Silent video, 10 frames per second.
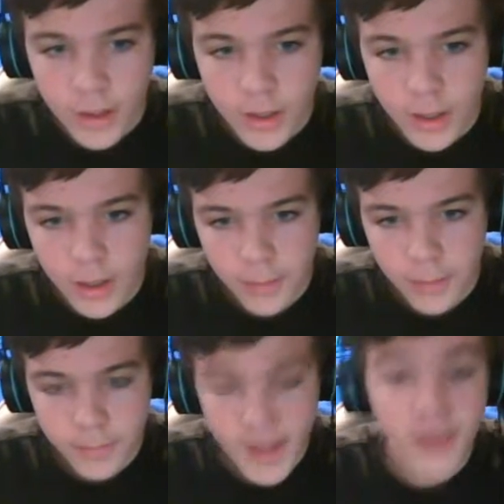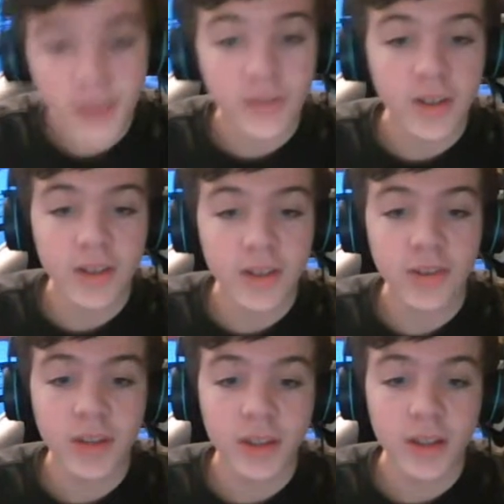Next
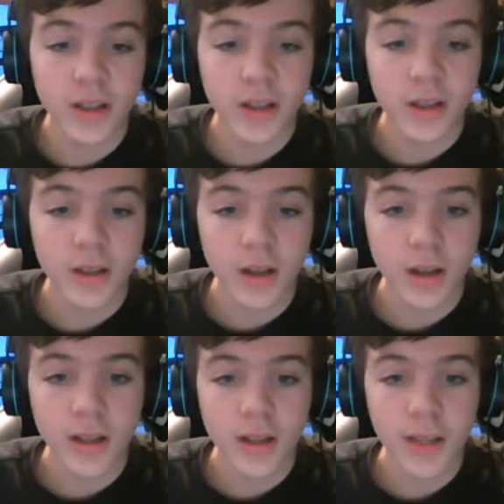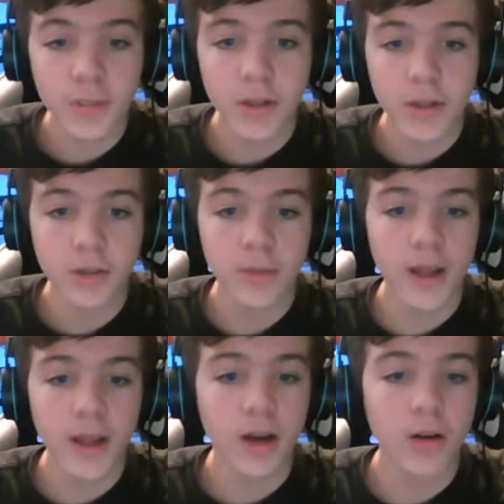is the Gamecube.
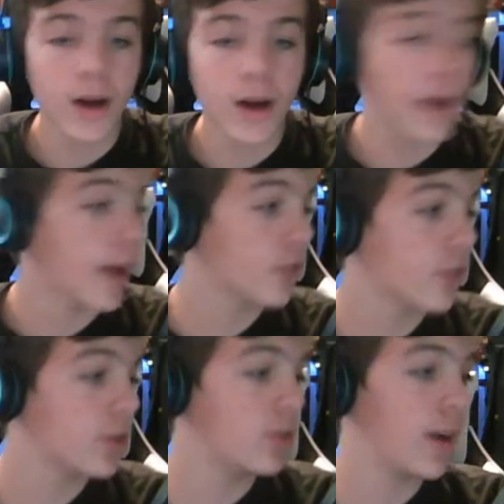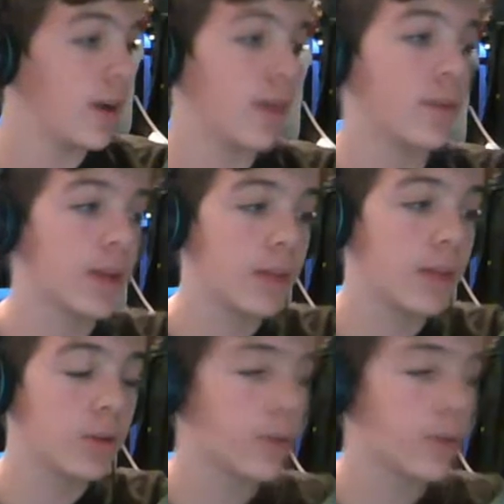Now, I actually do have the Gamecube